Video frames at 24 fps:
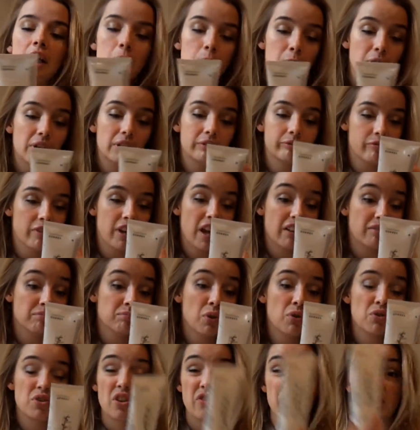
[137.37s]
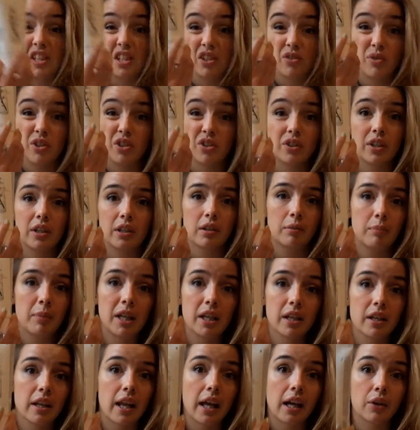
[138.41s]
But that, most of it is written in a
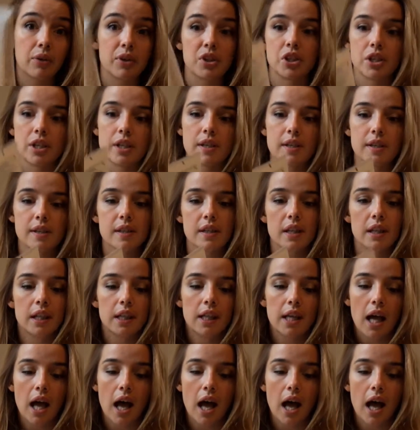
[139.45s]
million languages.